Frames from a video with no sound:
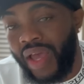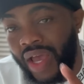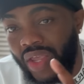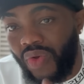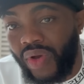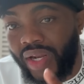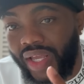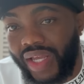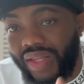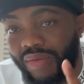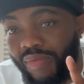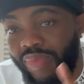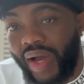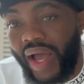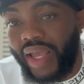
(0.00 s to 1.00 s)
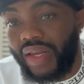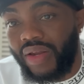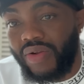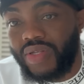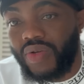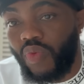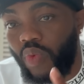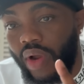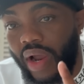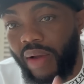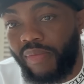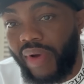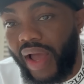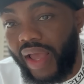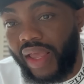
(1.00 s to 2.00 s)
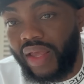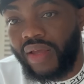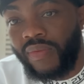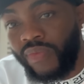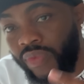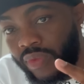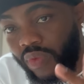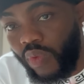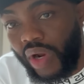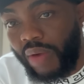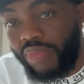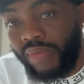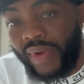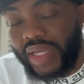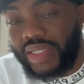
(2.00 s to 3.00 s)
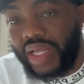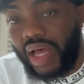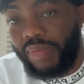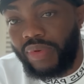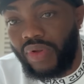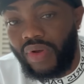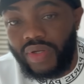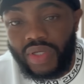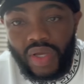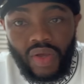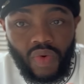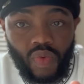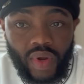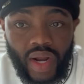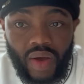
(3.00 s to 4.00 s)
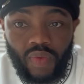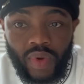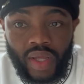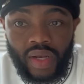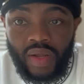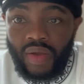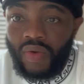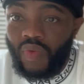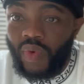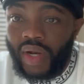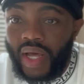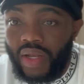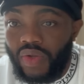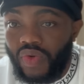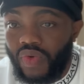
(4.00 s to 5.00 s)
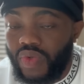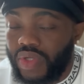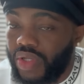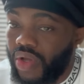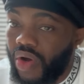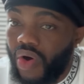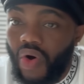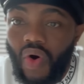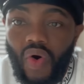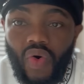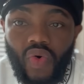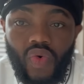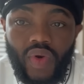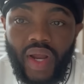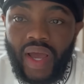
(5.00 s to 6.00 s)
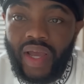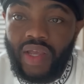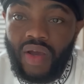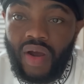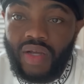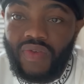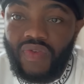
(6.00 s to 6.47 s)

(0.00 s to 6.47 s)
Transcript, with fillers: And you're going to get the buy alerts of where I buy it, where I put my stop loss, when I win, when I lose, the whole nine yards,